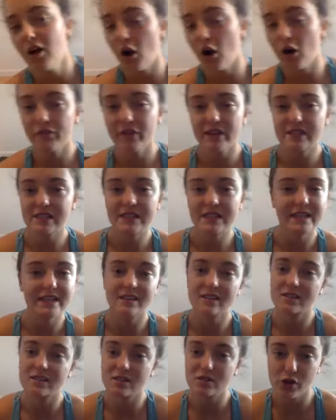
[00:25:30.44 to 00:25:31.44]
obviously
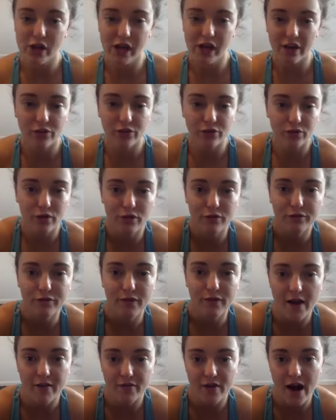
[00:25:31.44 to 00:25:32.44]
is to get through the
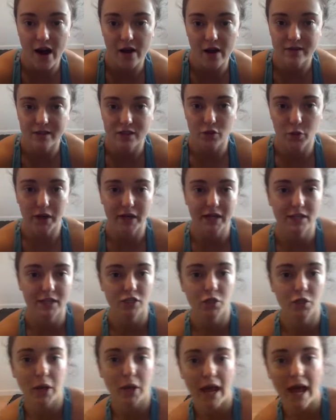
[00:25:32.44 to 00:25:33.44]
five rounds as quick
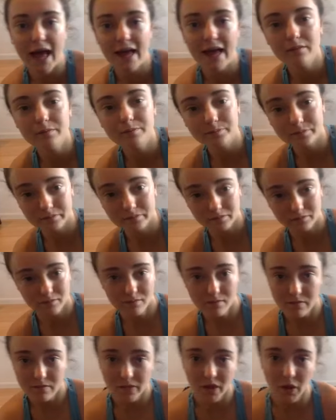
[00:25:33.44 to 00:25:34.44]
as you can
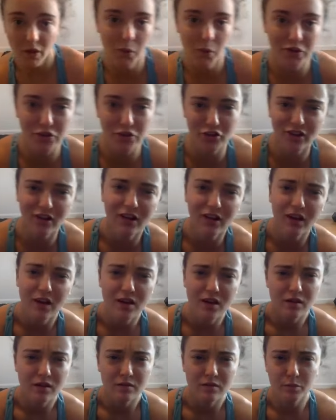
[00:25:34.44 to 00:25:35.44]
with the
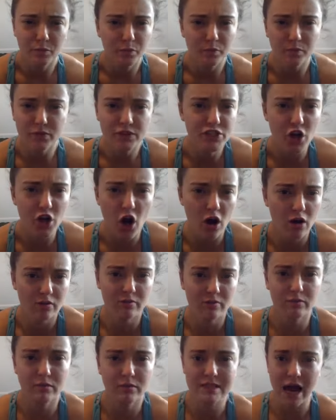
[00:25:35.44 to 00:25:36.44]

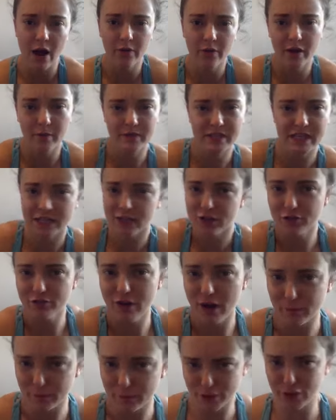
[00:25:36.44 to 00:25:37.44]
darn down ups
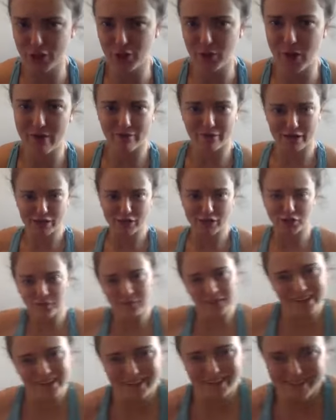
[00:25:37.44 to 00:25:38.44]
interrupting you every two
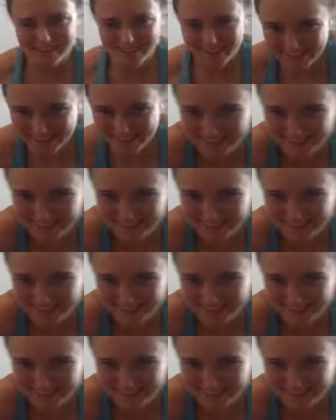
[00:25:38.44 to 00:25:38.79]
minutes.